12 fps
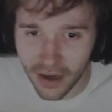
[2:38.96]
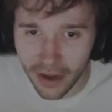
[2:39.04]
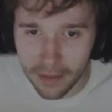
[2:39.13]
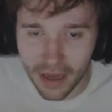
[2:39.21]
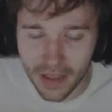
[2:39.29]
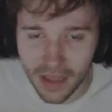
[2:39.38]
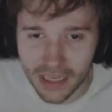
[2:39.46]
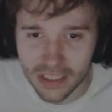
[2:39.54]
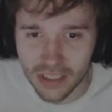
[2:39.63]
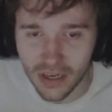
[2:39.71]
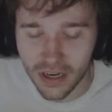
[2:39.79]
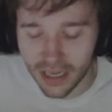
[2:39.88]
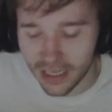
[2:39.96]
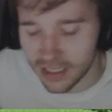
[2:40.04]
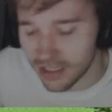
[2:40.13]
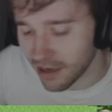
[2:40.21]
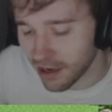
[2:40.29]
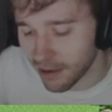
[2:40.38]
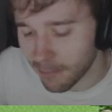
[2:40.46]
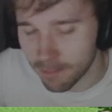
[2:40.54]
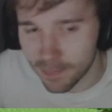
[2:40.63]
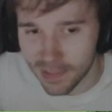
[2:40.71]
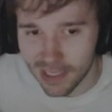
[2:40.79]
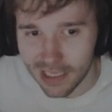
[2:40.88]
uh, nightmare last night, and,
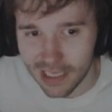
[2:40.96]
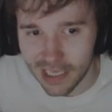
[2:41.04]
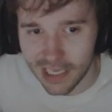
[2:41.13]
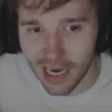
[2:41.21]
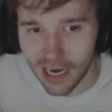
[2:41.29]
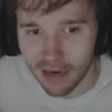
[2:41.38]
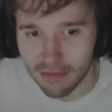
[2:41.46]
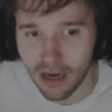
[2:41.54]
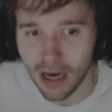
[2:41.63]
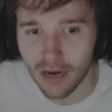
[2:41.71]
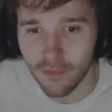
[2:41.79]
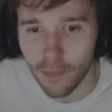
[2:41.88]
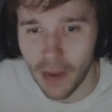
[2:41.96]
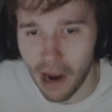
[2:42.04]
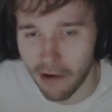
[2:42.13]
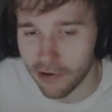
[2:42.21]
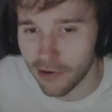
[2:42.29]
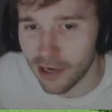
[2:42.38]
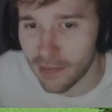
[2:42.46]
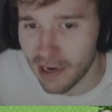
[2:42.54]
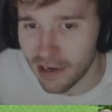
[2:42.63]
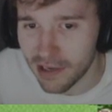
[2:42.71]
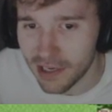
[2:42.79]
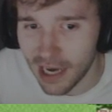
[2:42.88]
um, yeah, I'm kind of all paranoid
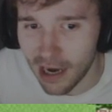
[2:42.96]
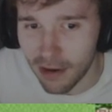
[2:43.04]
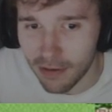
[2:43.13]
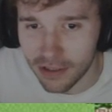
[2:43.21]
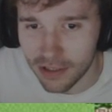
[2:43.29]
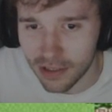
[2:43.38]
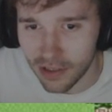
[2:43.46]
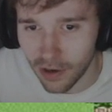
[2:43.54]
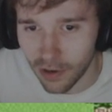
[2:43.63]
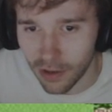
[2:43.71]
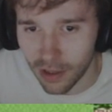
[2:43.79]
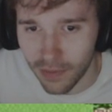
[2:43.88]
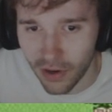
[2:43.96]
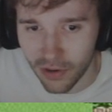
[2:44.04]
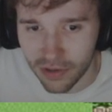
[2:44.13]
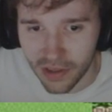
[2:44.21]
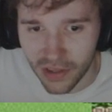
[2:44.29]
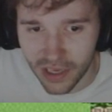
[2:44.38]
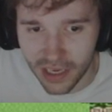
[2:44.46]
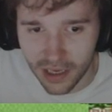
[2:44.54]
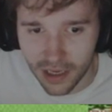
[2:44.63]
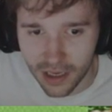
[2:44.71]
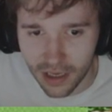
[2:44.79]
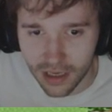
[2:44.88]
about you now because of the whole uh, pony
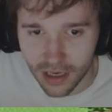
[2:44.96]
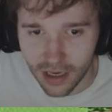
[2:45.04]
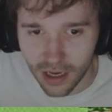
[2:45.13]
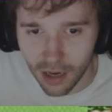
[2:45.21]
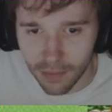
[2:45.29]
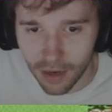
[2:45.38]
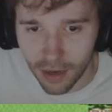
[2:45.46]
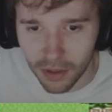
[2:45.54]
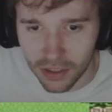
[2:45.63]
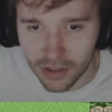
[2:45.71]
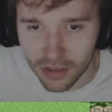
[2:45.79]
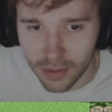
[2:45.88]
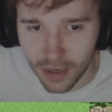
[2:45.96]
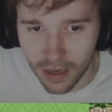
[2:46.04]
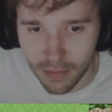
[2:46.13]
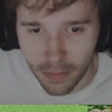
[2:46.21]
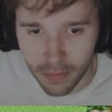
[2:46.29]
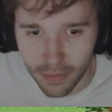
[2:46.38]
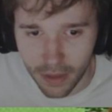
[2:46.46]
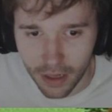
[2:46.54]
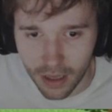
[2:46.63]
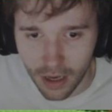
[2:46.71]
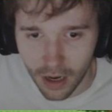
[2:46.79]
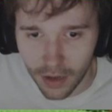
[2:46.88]
thing. I'm not a monster, I swear. I'm,
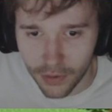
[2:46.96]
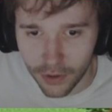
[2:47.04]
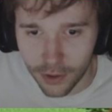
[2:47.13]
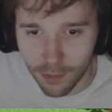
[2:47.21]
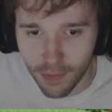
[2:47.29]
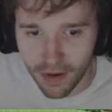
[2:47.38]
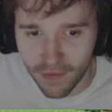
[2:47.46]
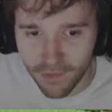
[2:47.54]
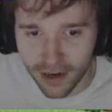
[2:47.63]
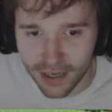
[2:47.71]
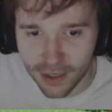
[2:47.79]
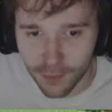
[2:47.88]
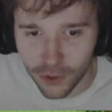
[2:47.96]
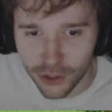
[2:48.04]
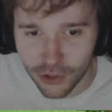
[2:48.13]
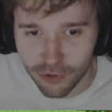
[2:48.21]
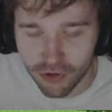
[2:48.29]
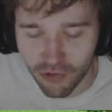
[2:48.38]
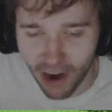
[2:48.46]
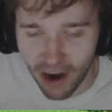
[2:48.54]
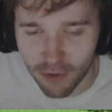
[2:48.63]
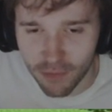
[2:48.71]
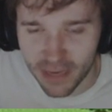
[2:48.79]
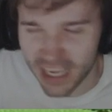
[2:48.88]
uh, I thought you were my friend. Would you
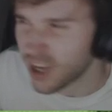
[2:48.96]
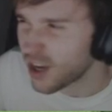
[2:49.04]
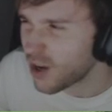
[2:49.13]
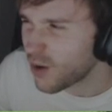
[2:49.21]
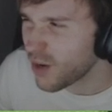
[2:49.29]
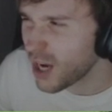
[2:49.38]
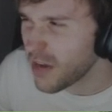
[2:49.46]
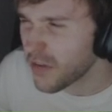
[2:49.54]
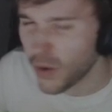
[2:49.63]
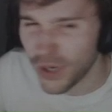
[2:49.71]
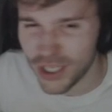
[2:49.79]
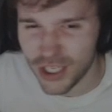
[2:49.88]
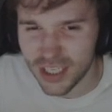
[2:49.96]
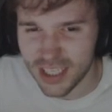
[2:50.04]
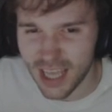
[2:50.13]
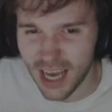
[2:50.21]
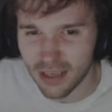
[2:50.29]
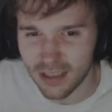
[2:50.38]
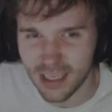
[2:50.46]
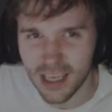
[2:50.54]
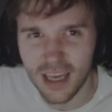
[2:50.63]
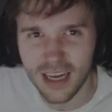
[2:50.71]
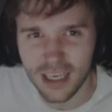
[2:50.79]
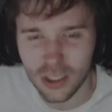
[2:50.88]
drown me? What kind of a question is that? You're
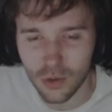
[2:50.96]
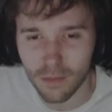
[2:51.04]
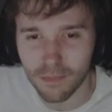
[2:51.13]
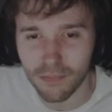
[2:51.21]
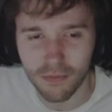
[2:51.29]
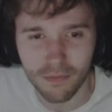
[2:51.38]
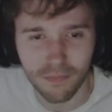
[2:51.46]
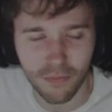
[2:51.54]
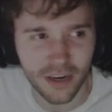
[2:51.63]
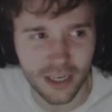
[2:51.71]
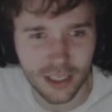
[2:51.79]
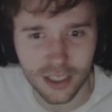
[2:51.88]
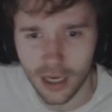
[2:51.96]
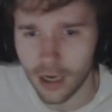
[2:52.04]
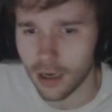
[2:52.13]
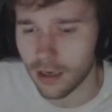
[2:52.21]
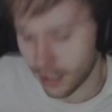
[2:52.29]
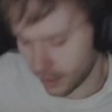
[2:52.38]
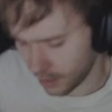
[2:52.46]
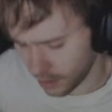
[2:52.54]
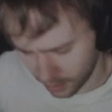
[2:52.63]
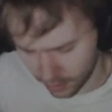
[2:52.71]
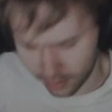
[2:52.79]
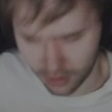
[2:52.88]
saying that next to a br bridge? Yeah, okay,
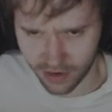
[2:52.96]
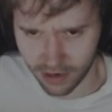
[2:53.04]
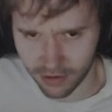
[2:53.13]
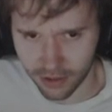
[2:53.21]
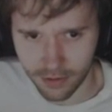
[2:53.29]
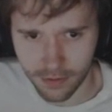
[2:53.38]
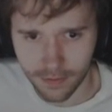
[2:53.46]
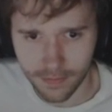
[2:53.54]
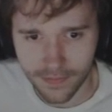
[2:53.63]
I'll, I'll drown you.